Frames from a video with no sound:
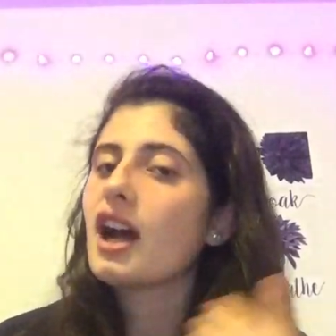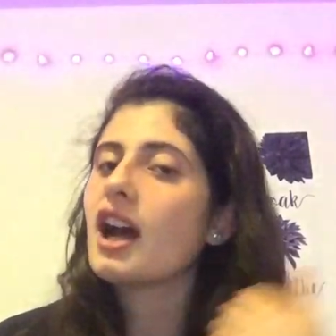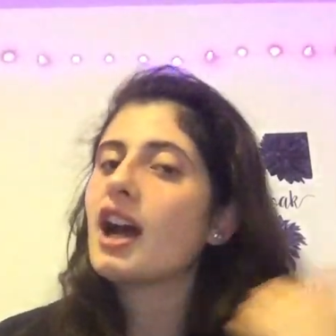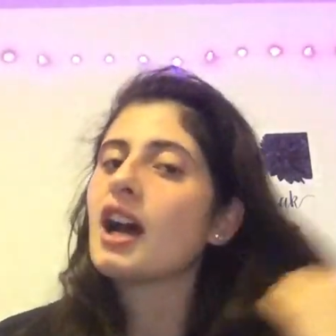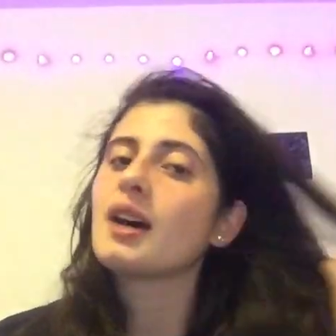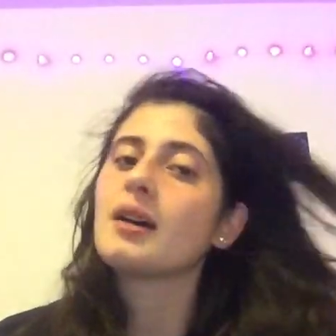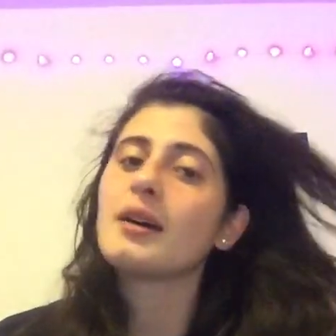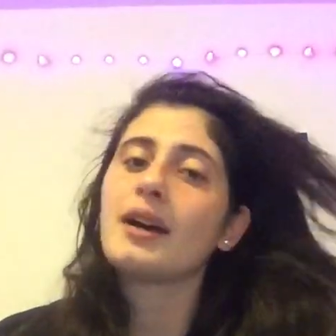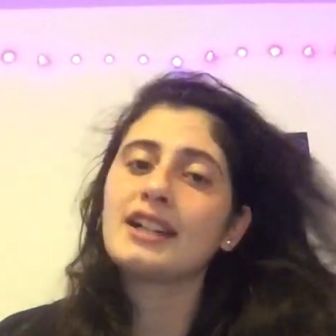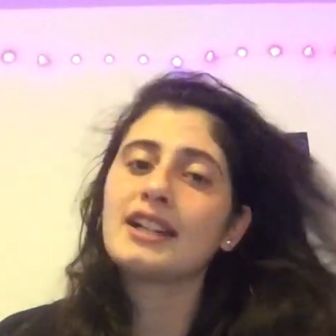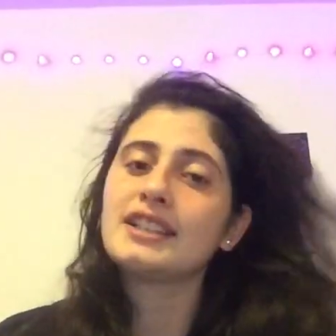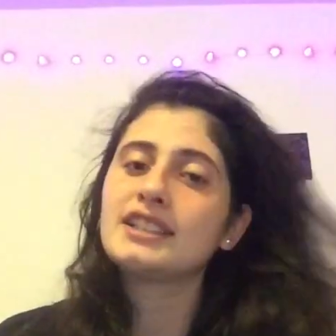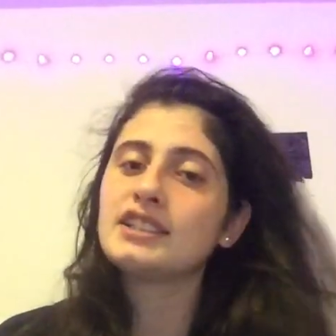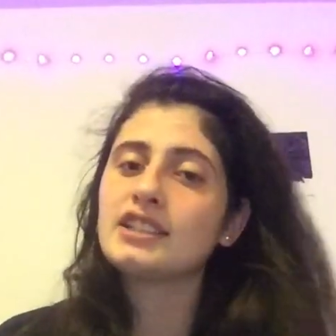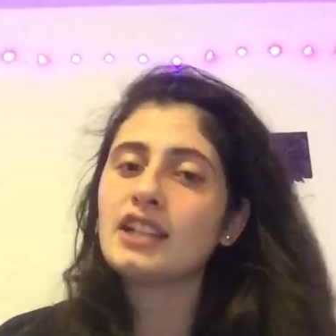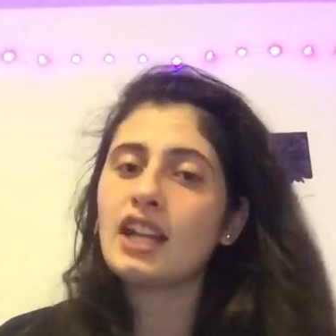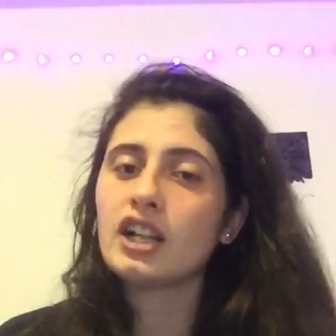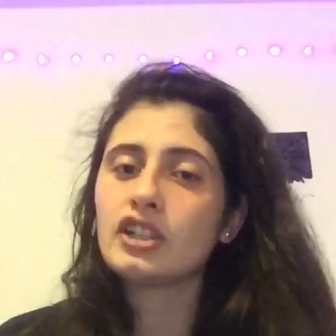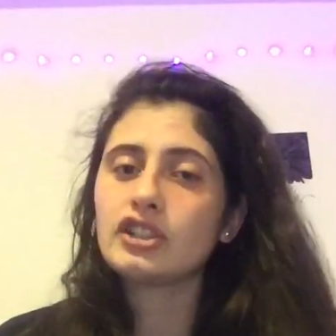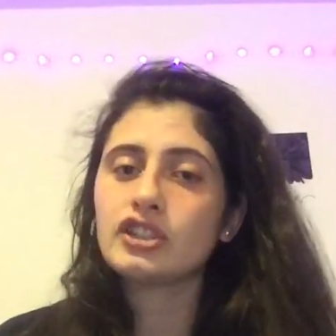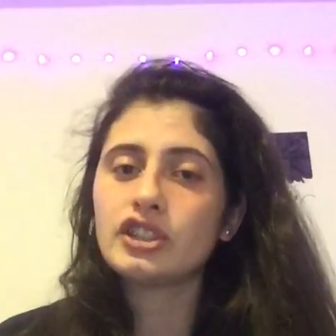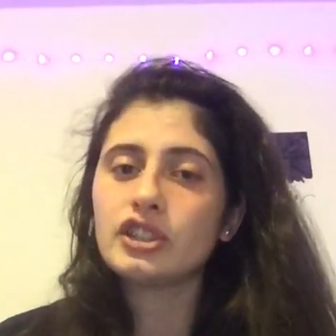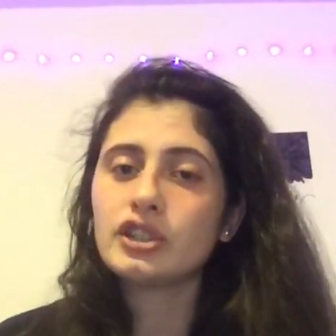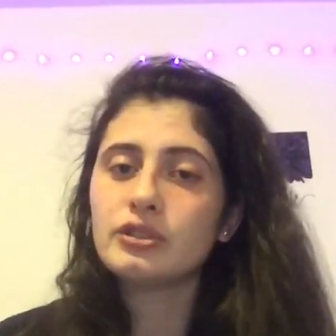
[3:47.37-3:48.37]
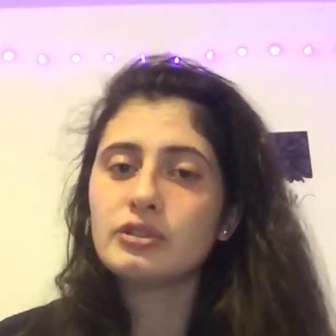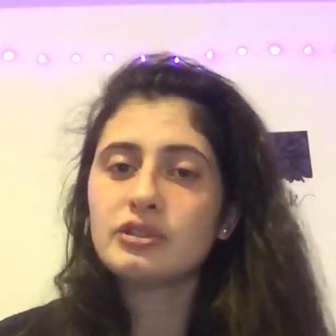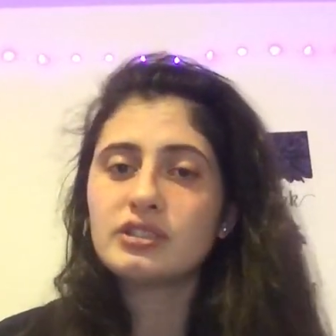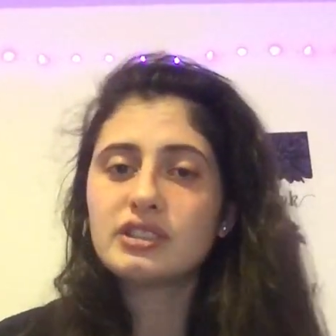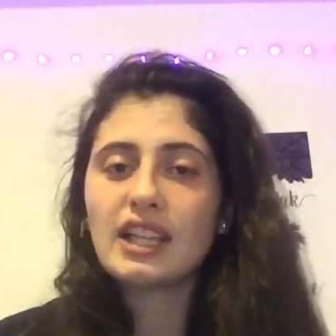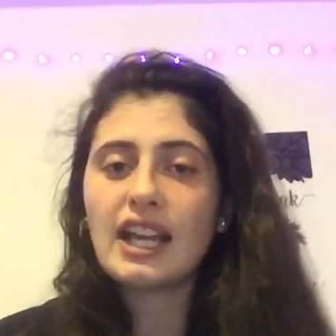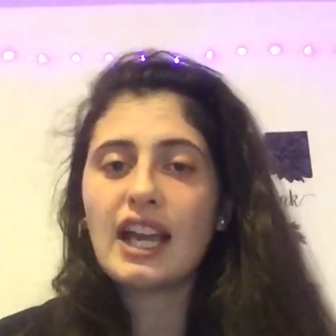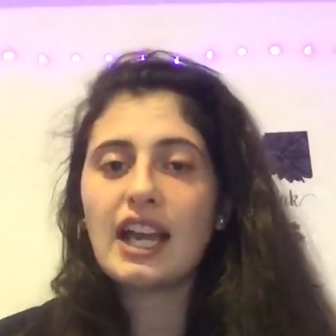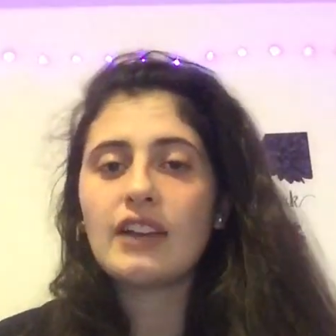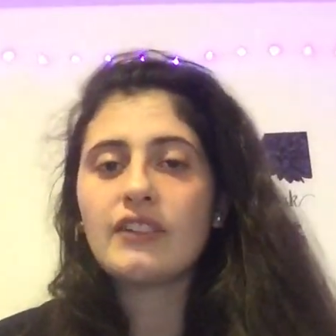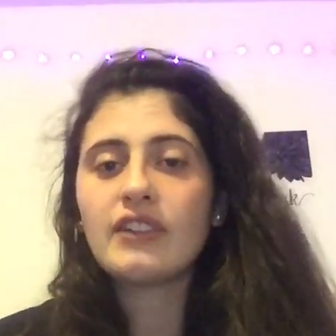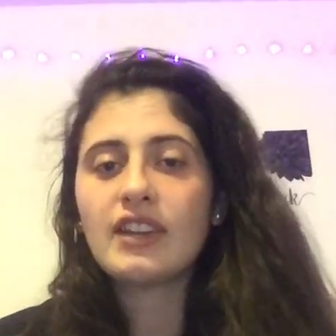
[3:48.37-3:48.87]
I did not choose
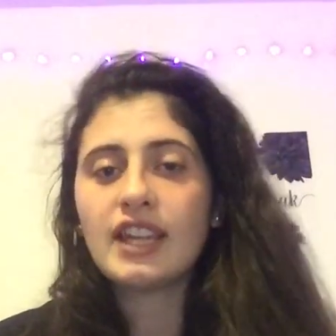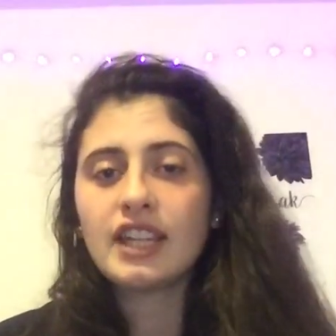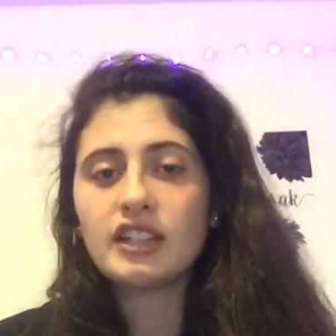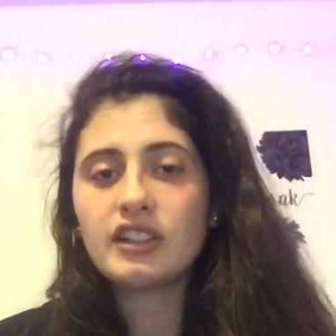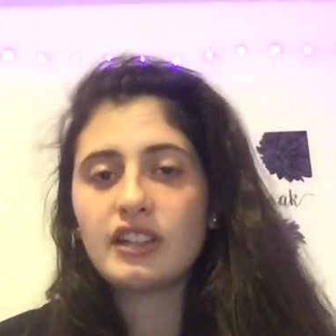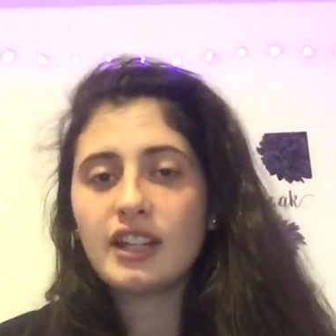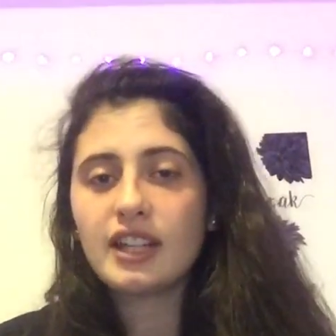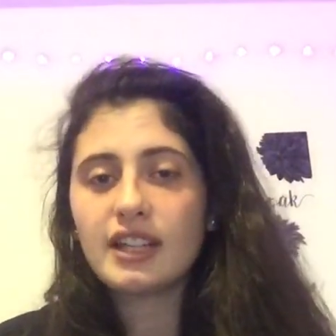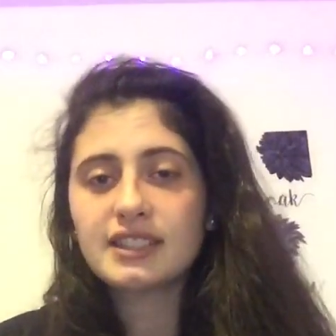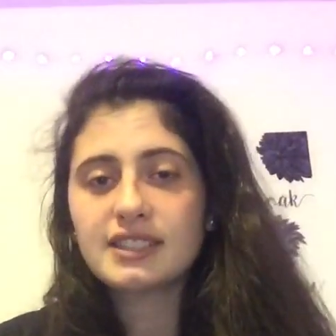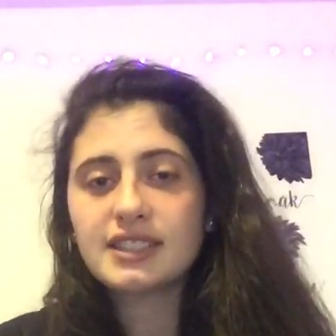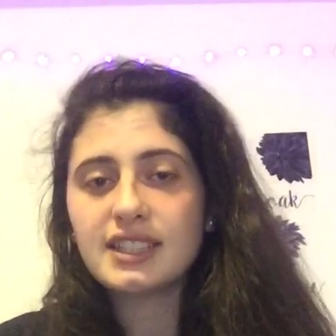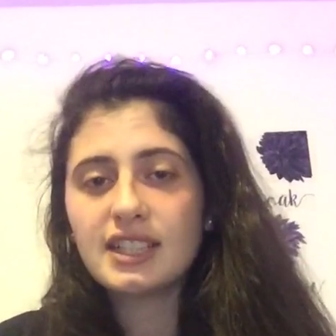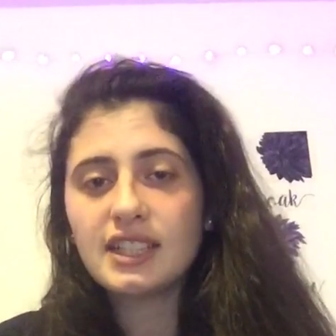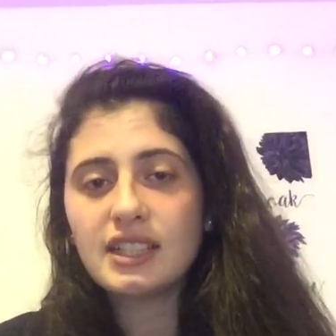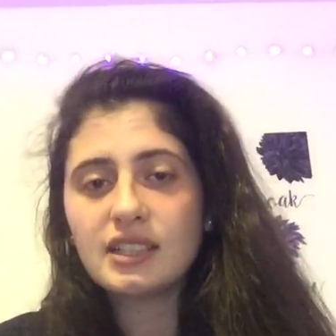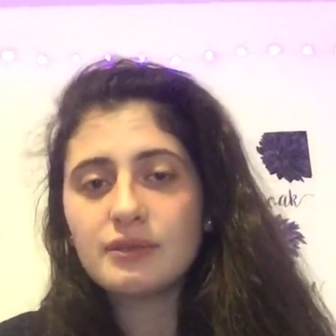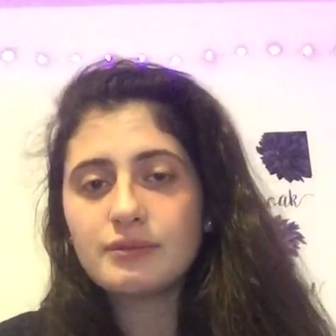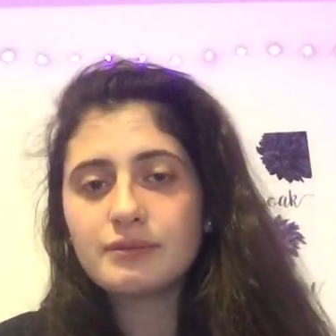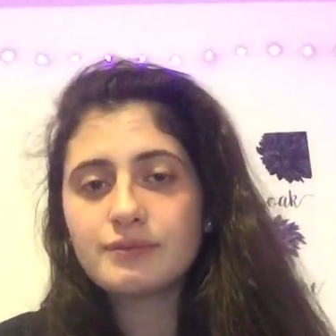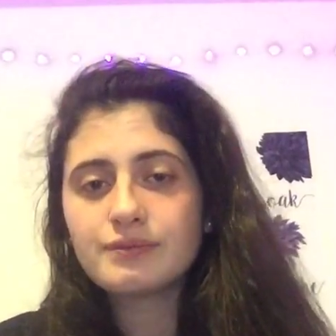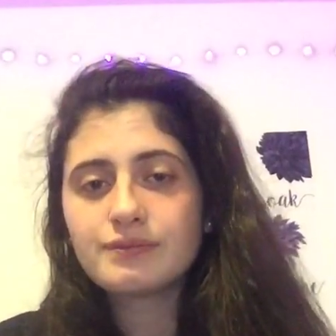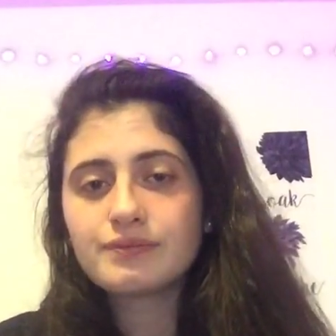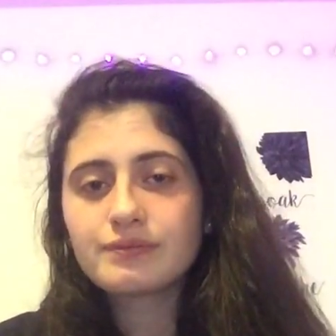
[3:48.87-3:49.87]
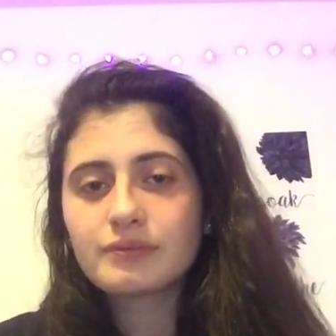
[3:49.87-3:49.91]
to have anorexia.